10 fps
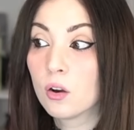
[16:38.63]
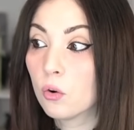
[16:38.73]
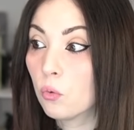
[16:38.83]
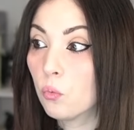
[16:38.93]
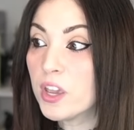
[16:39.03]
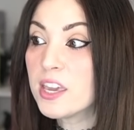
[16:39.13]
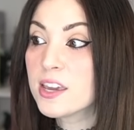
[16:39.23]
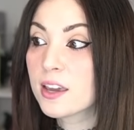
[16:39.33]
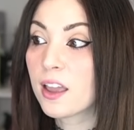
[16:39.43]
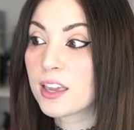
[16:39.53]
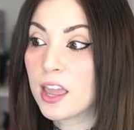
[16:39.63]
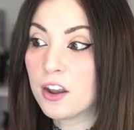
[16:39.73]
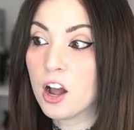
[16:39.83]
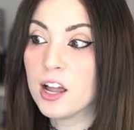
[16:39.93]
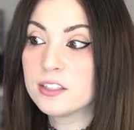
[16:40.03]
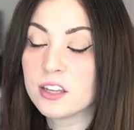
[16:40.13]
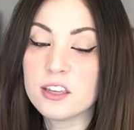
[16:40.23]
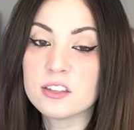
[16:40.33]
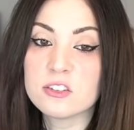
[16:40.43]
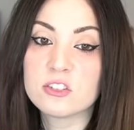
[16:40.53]
We cannot
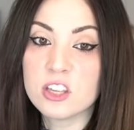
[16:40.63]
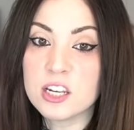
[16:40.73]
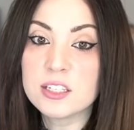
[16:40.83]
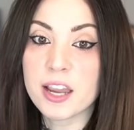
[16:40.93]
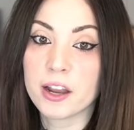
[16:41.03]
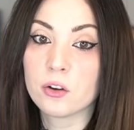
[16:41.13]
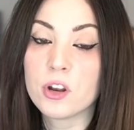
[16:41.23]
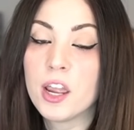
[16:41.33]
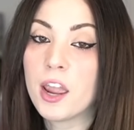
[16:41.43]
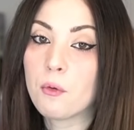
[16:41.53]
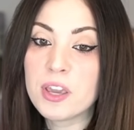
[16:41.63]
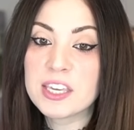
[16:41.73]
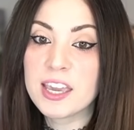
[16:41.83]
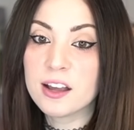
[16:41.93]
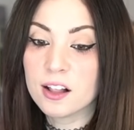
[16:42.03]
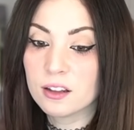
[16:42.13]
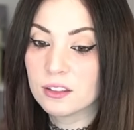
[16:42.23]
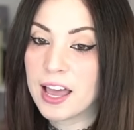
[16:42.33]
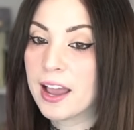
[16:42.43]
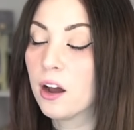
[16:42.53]
take this sitting down and we can't
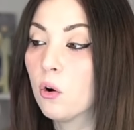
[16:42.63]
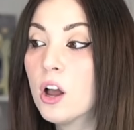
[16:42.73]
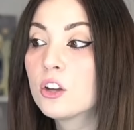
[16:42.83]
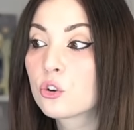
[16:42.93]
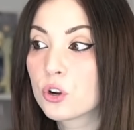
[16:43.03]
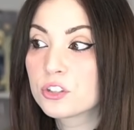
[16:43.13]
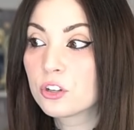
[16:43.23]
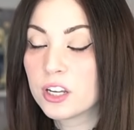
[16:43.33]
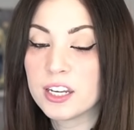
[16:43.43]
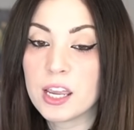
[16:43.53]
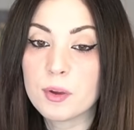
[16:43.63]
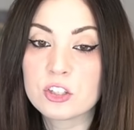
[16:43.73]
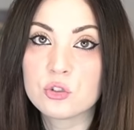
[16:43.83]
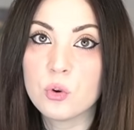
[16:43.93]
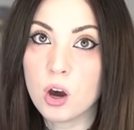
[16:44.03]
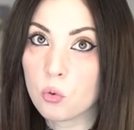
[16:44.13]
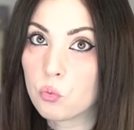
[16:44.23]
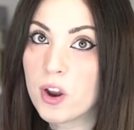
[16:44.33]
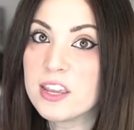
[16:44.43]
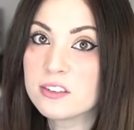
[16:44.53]
allow Crystal Dynamics to
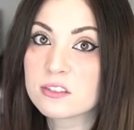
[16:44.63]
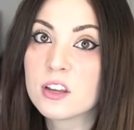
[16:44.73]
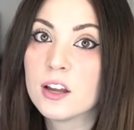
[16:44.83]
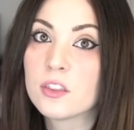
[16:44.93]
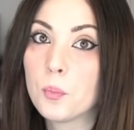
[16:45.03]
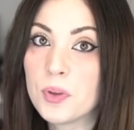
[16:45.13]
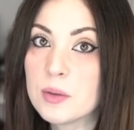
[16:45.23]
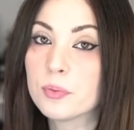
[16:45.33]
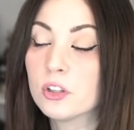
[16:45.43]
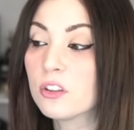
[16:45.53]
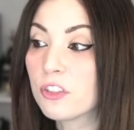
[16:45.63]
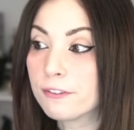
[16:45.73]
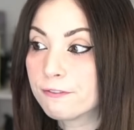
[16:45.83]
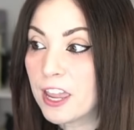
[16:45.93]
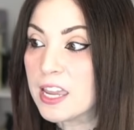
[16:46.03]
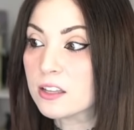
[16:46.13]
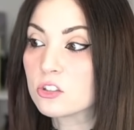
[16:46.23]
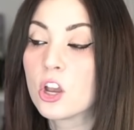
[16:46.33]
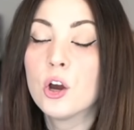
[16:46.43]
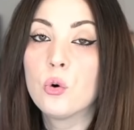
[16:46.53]
erase the people, the
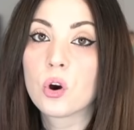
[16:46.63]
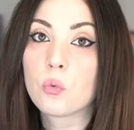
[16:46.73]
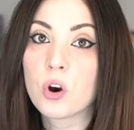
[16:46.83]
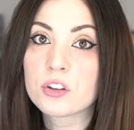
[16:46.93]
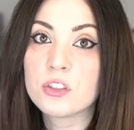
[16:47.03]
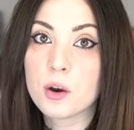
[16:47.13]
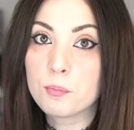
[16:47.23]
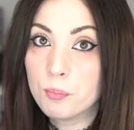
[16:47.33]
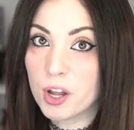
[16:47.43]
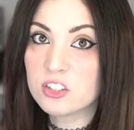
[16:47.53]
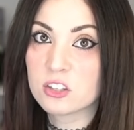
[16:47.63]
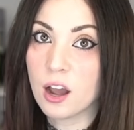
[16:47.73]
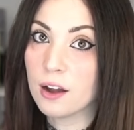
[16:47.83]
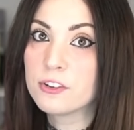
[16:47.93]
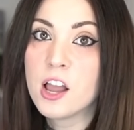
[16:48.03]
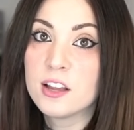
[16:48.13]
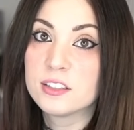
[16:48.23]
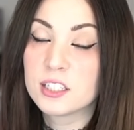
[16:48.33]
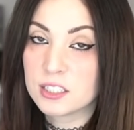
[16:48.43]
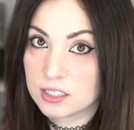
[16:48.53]
fans who are working their butts off
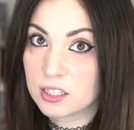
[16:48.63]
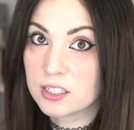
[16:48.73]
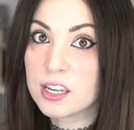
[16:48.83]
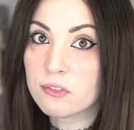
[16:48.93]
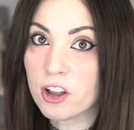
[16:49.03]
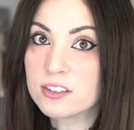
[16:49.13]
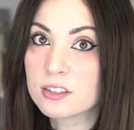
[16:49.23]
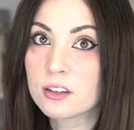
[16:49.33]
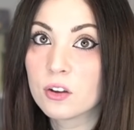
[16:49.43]
to, to give us